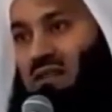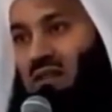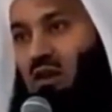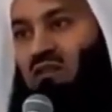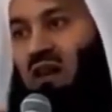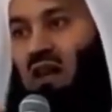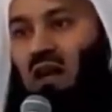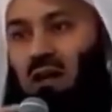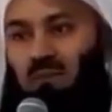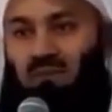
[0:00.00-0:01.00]
of
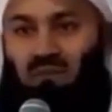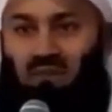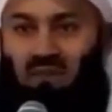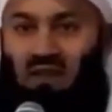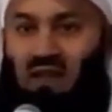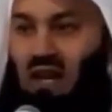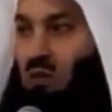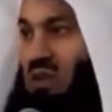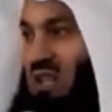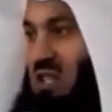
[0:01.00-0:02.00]
Allah.
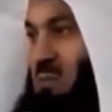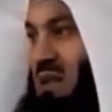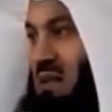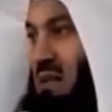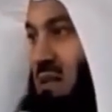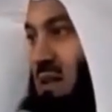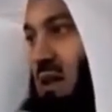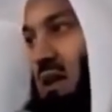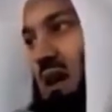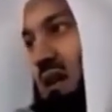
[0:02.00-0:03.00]
And what this means,
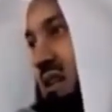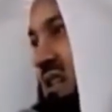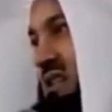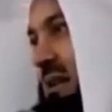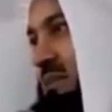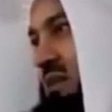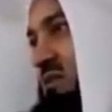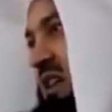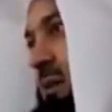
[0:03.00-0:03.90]
and this is something very